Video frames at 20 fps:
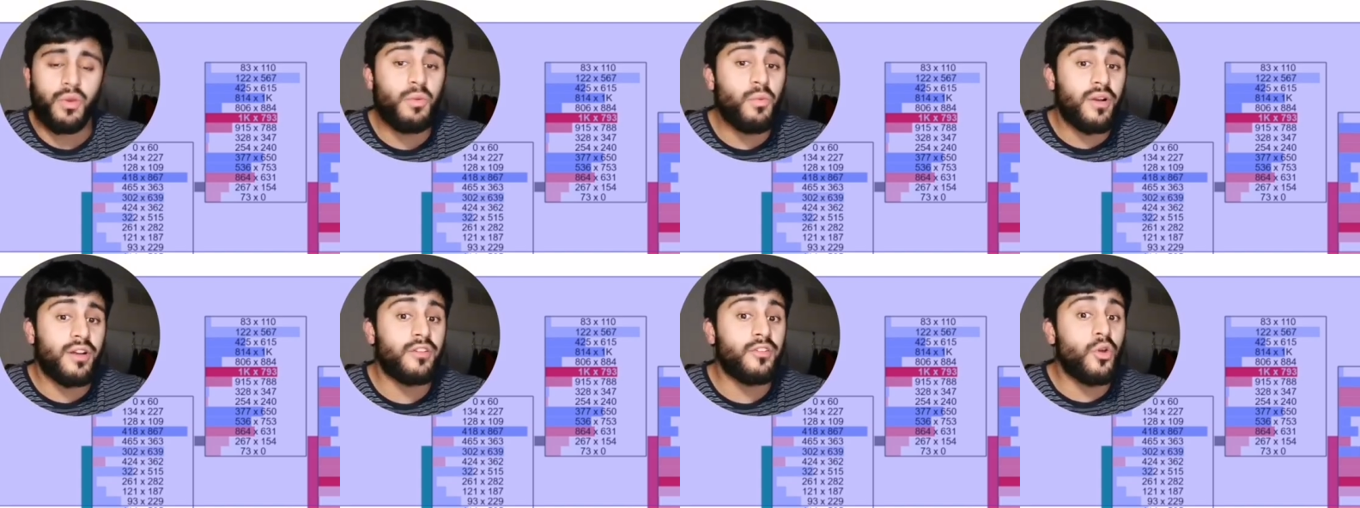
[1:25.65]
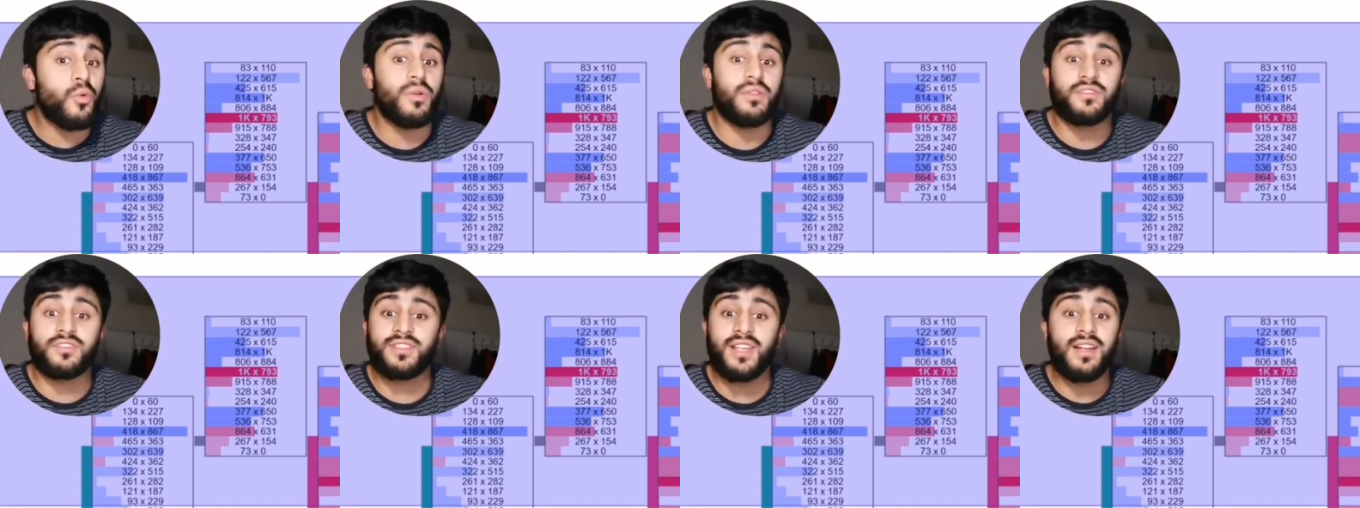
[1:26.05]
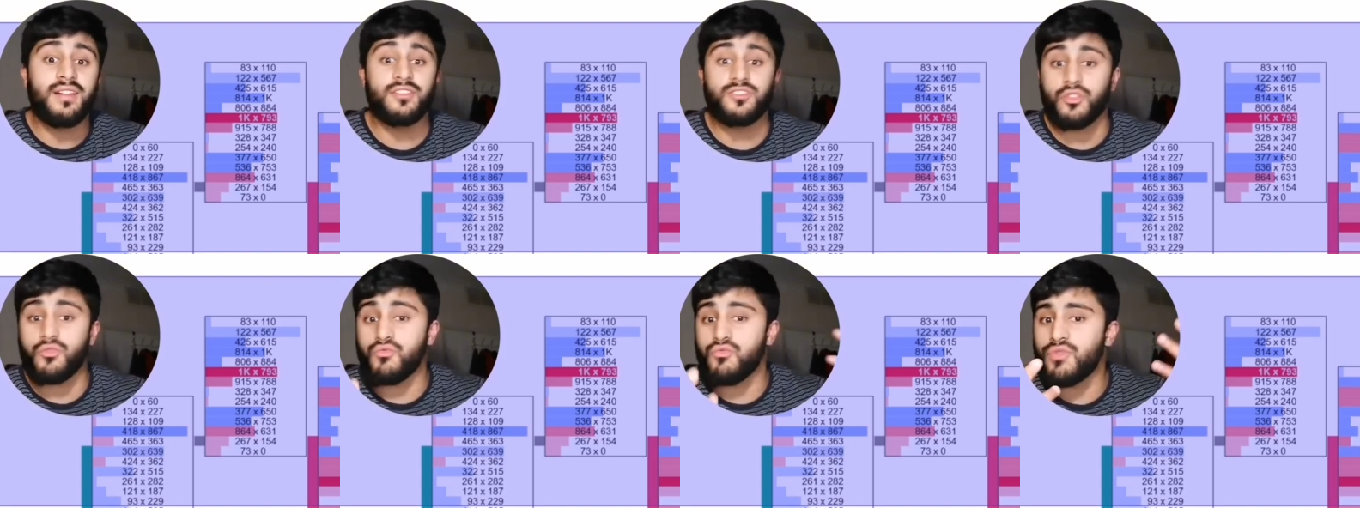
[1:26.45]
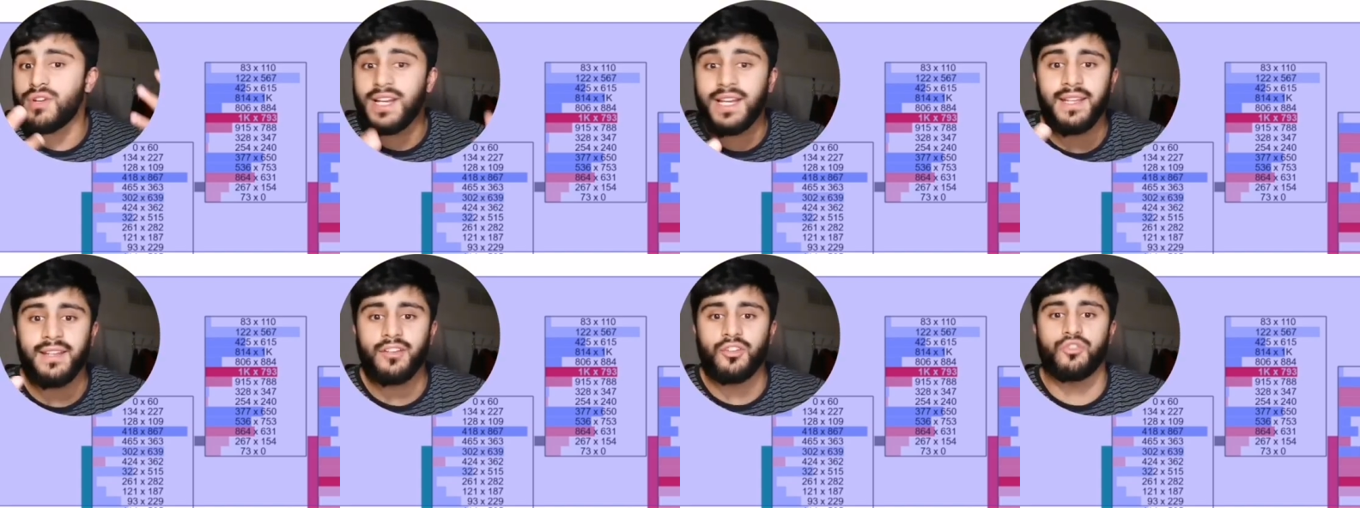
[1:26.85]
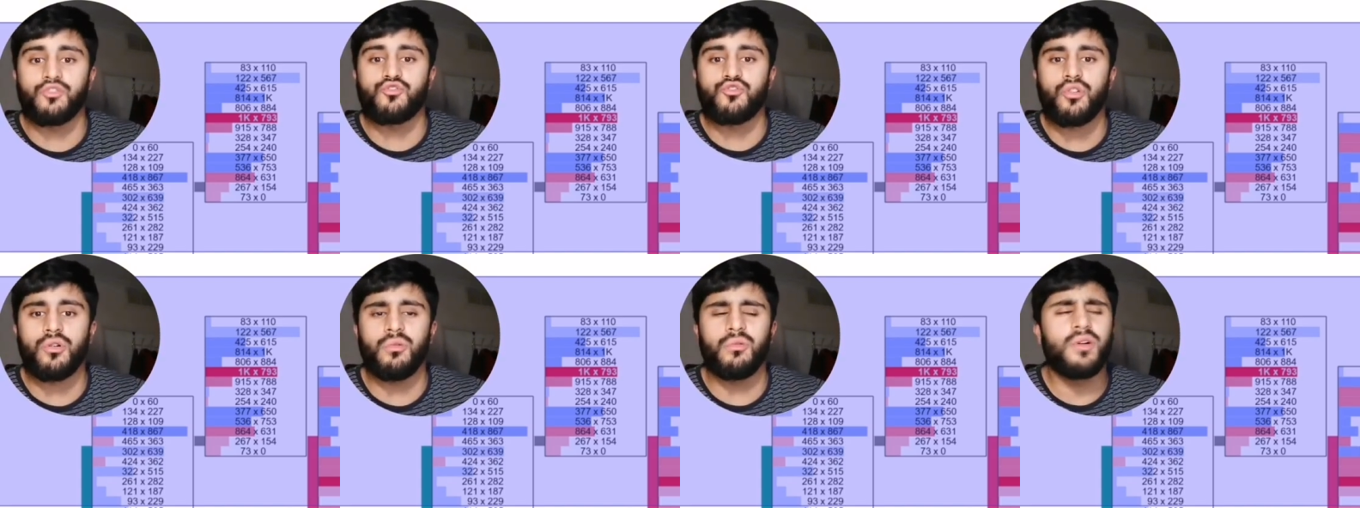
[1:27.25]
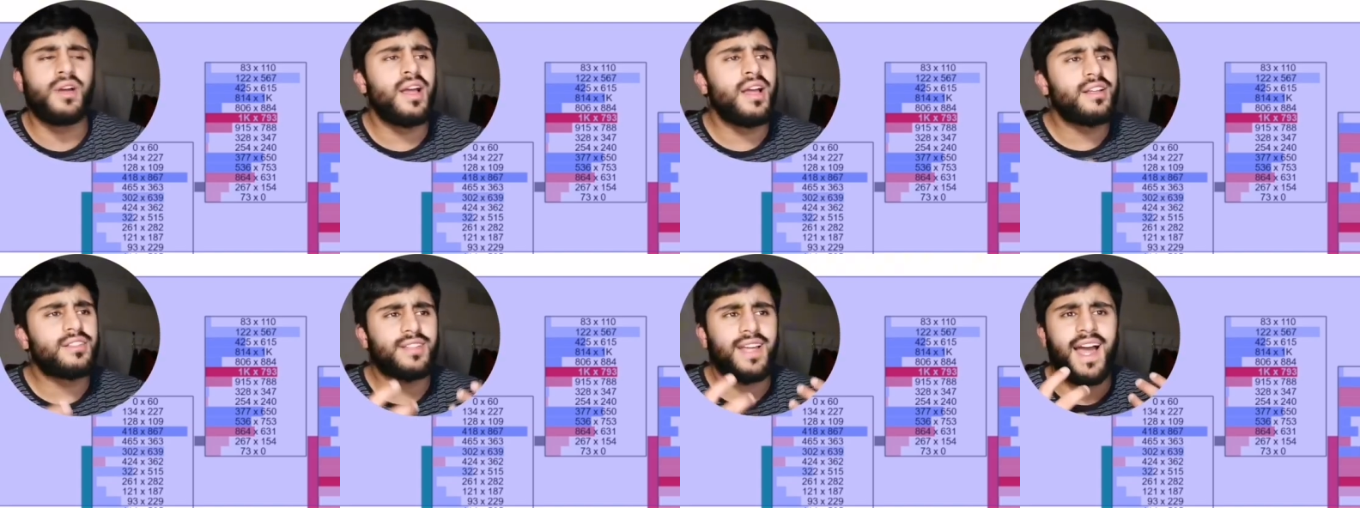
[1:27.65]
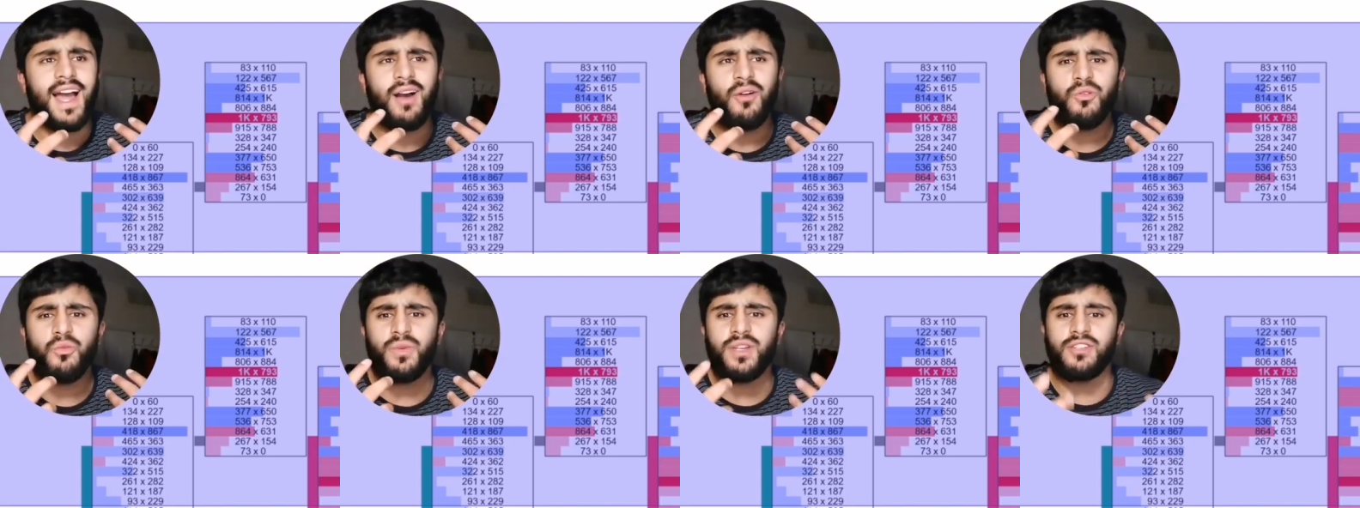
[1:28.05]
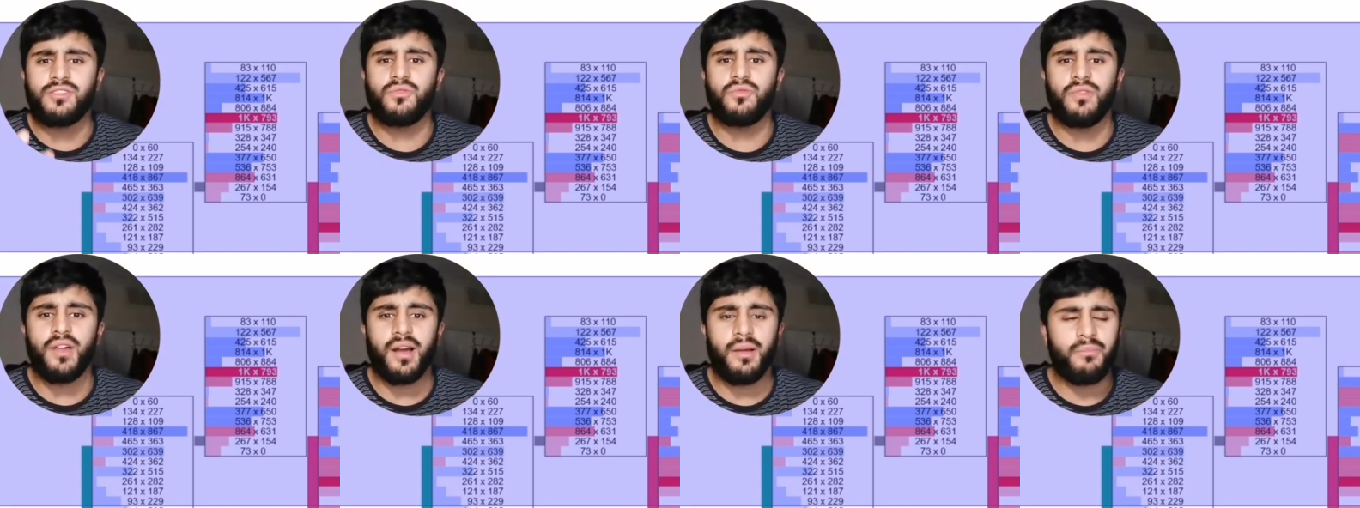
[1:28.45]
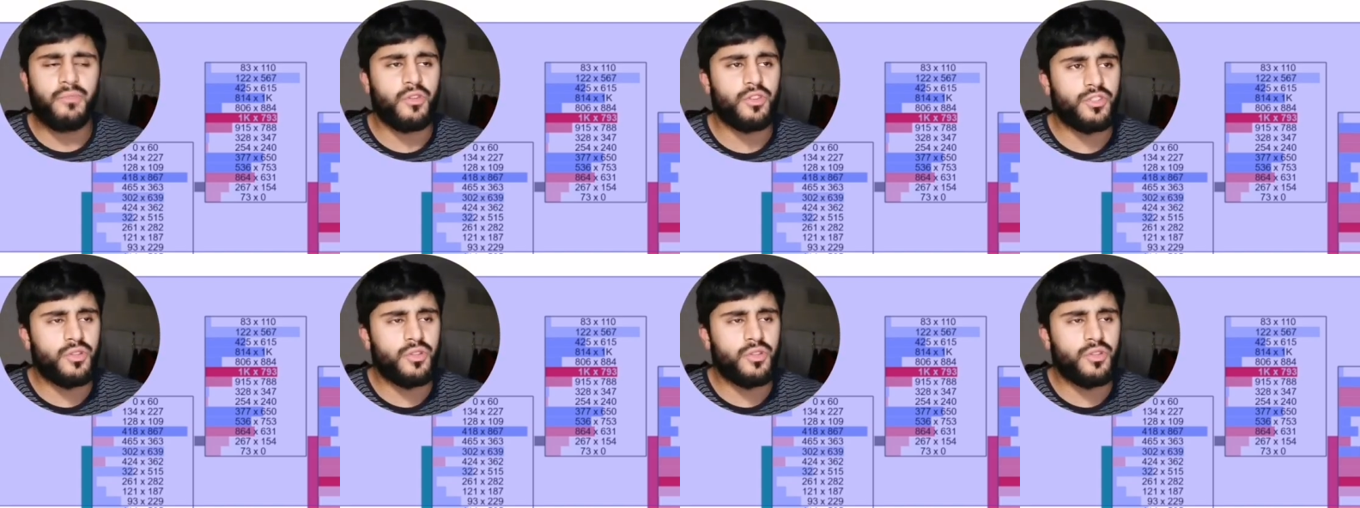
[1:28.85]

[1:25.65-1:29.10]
We want to know if sellers are really in control. So how do we do that?